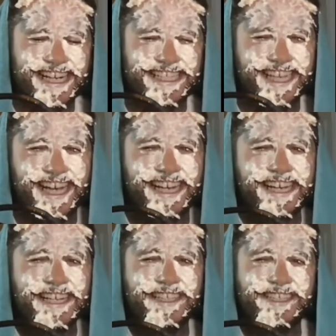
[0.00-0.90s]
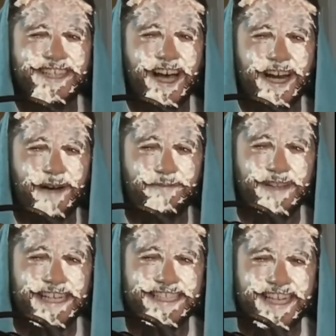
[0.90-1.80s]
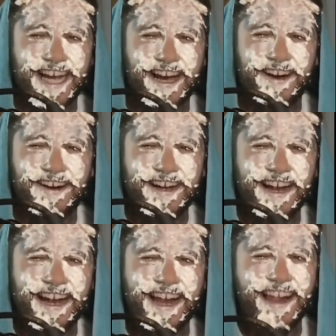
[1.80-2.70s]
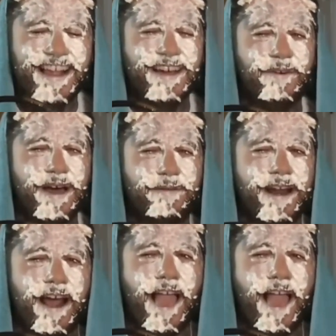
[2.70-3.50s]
He said, shut up, let's go. Wait a minute.